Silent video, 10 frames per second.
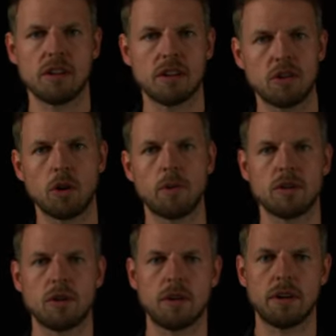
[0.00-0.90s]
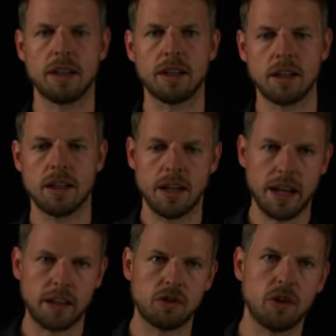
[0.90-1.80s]
This is always our thing,
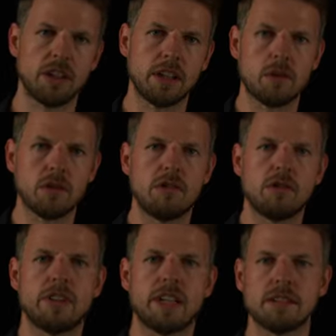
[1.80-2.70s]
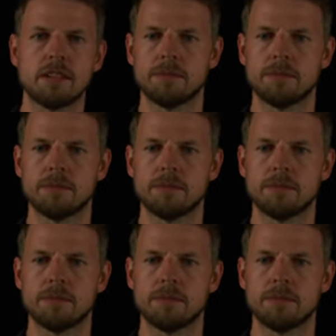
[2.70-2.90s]
x dot equals f of x.